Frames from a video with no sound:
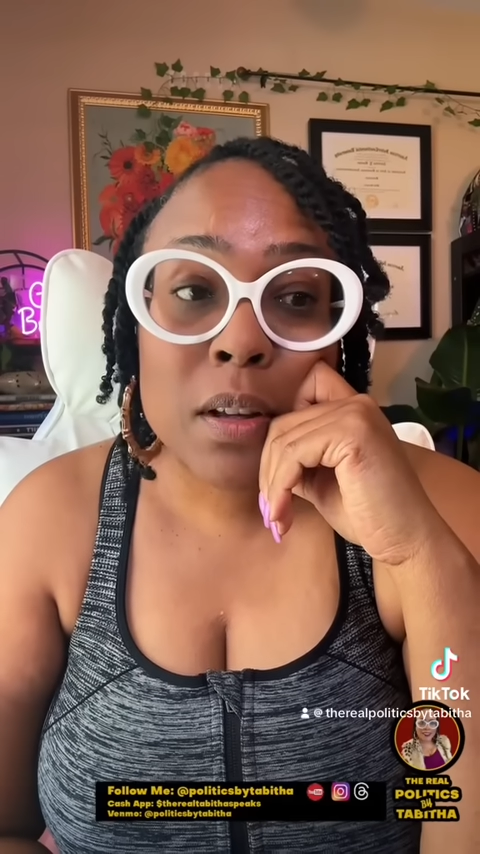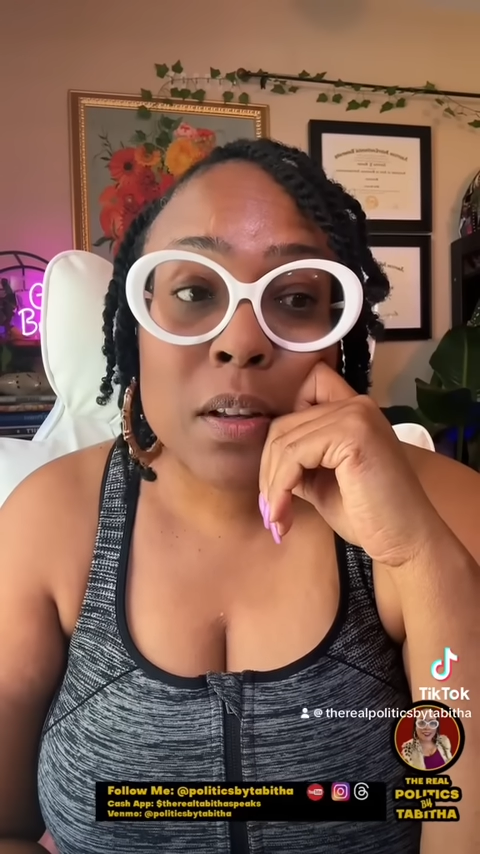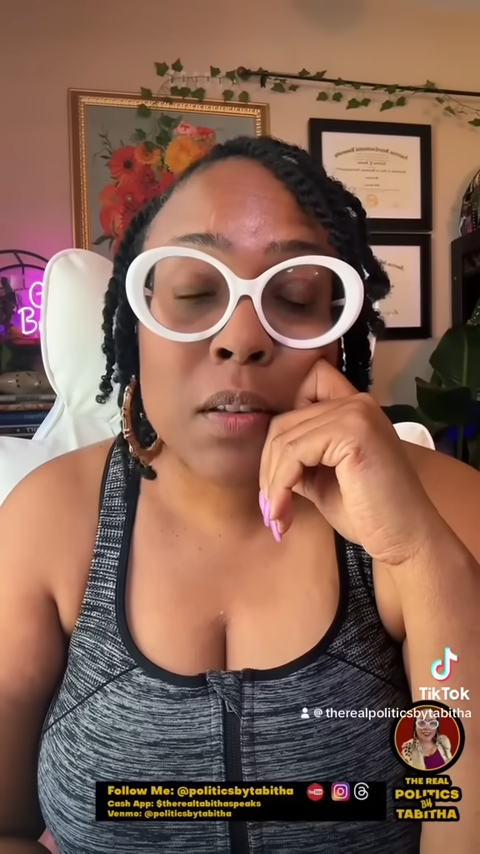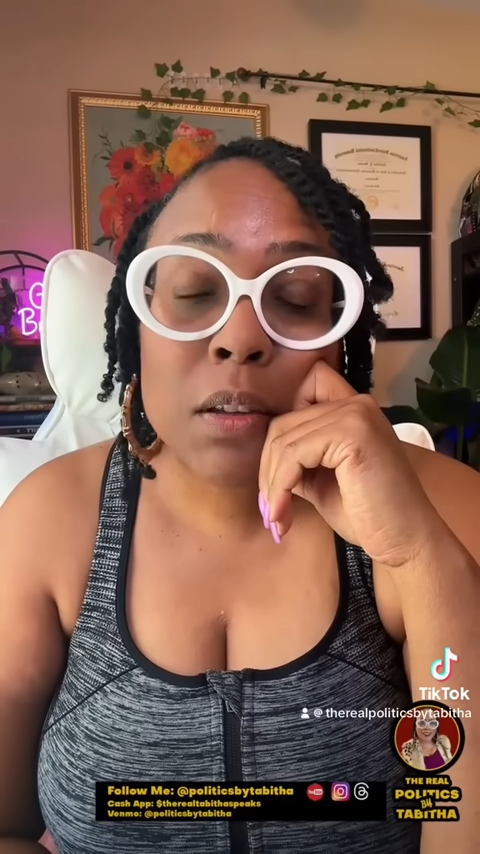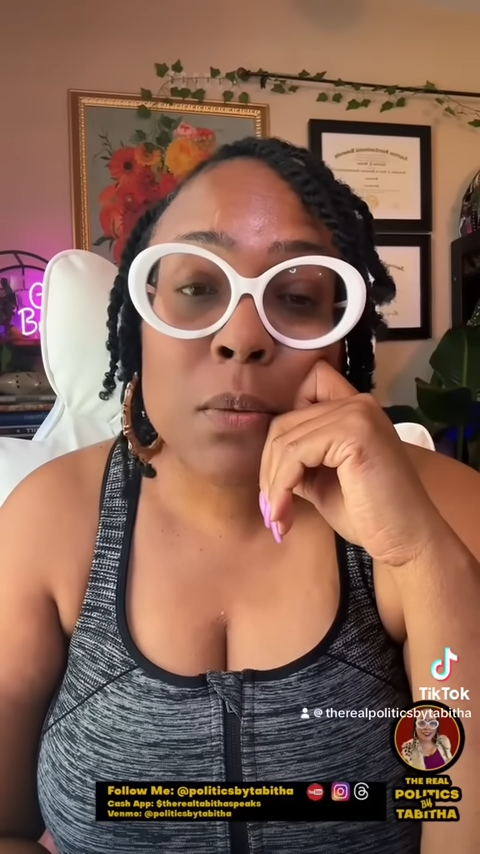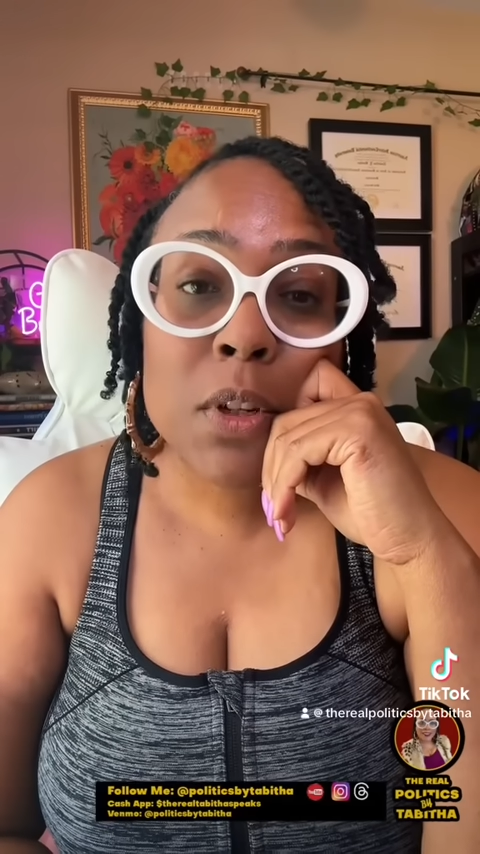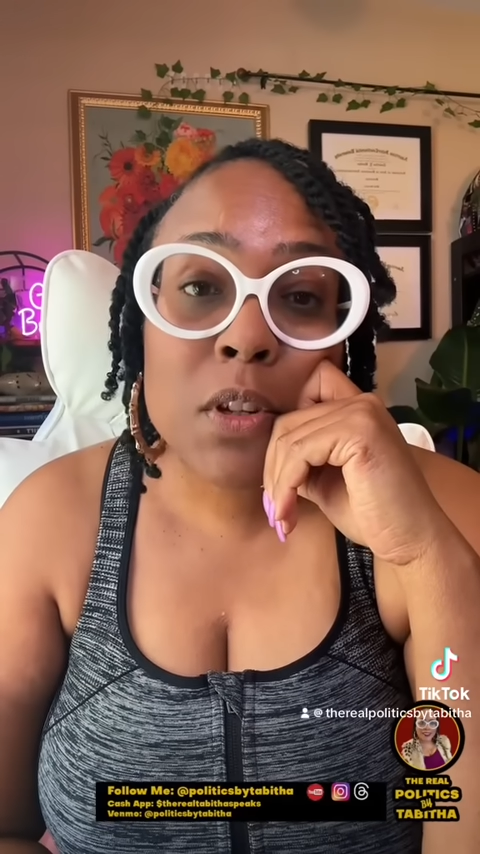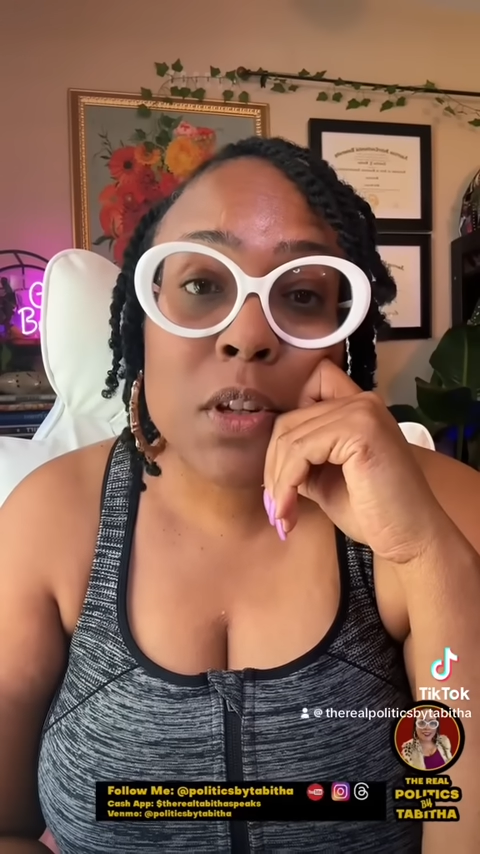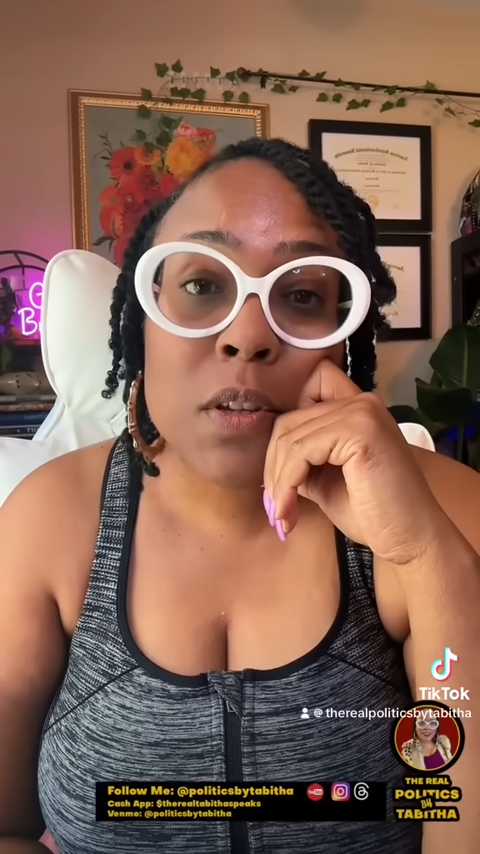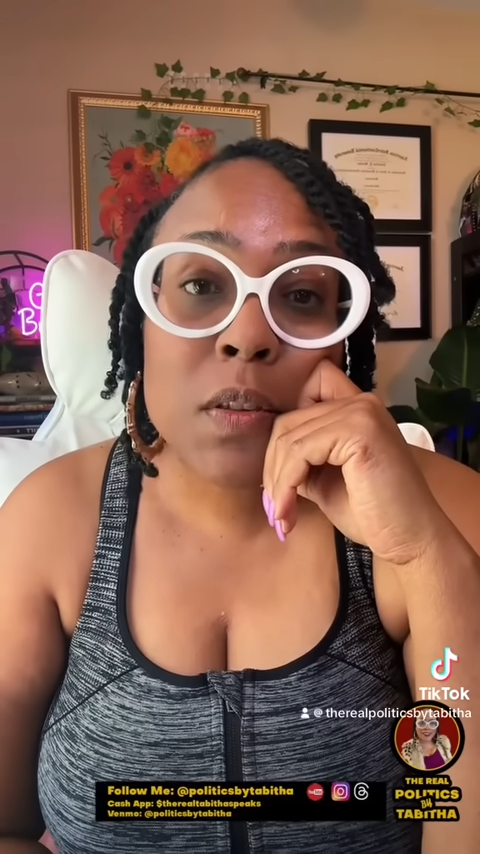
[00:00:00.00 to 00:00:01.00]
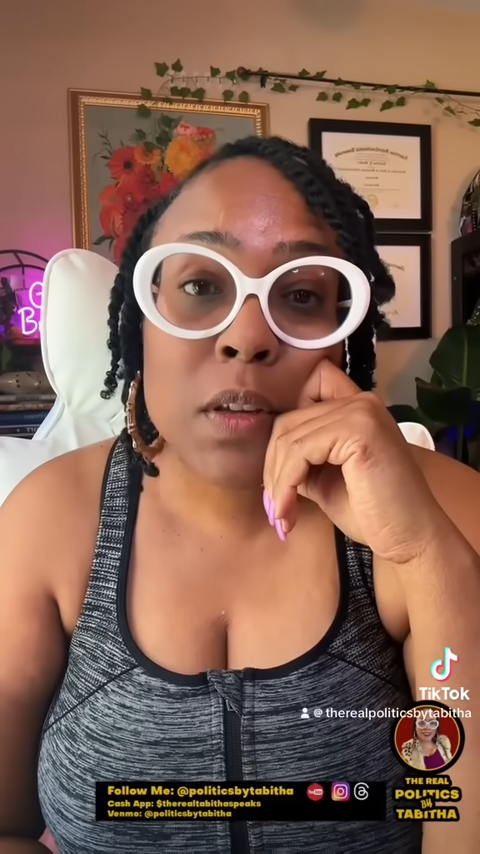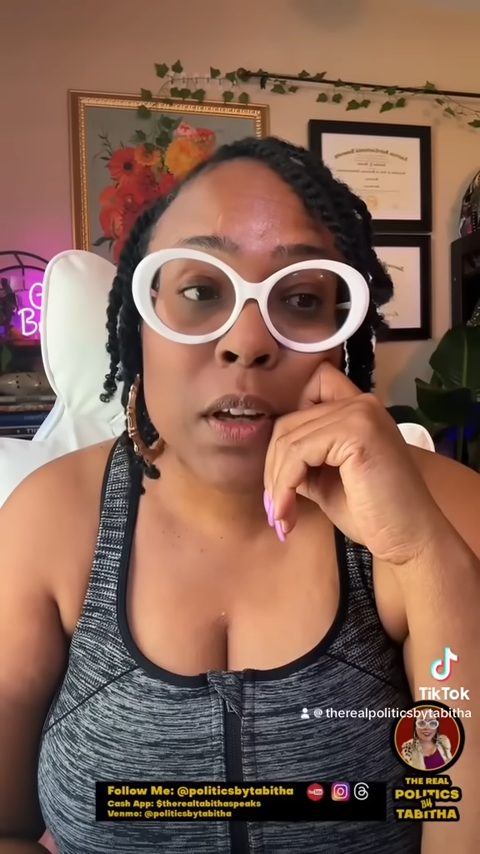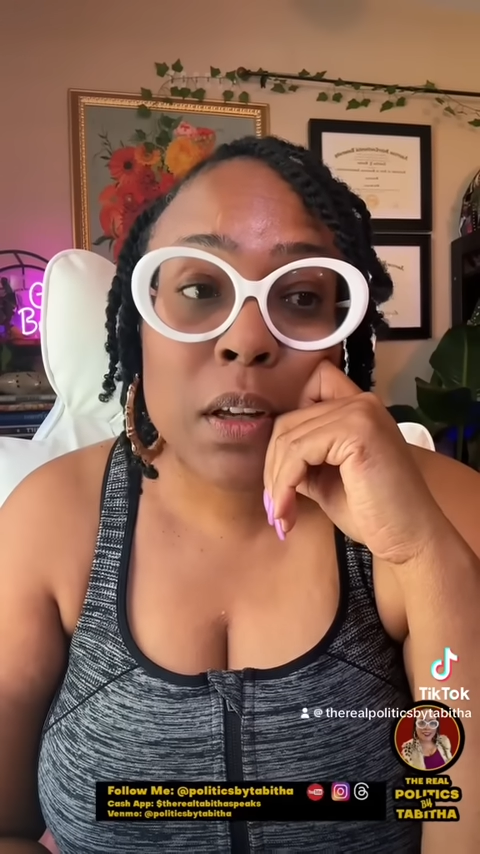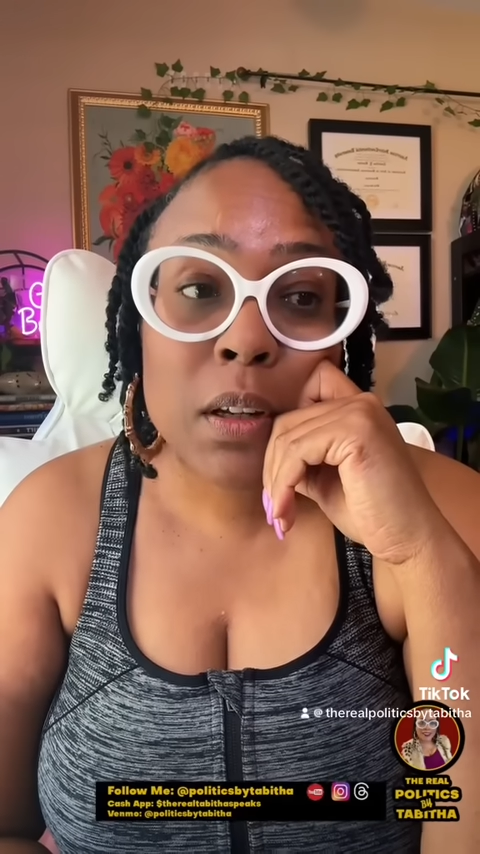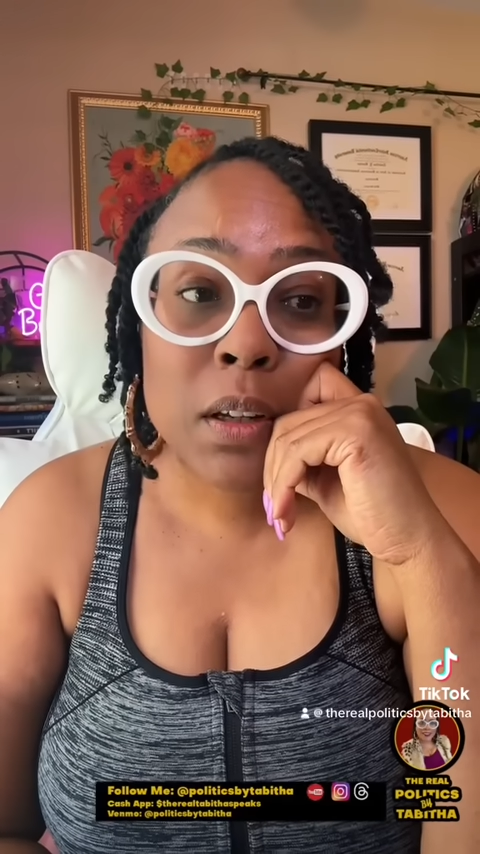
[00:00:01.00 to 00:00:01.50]
see what she's
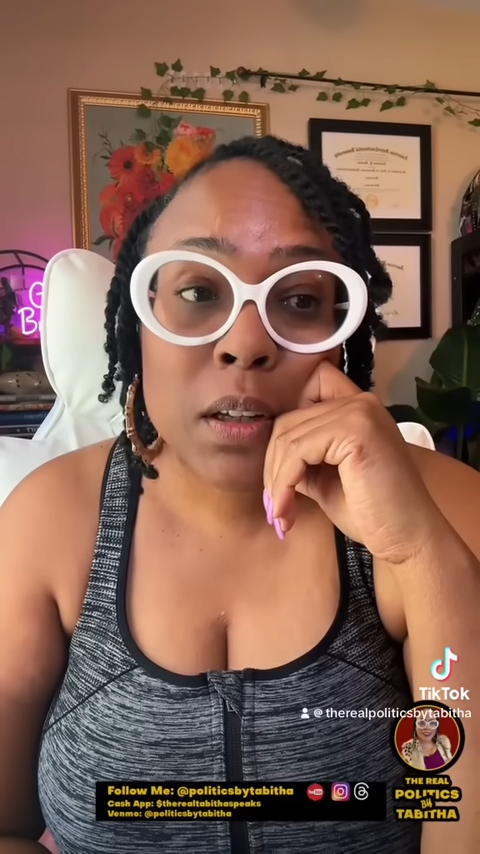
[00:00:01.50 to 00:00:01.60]
done.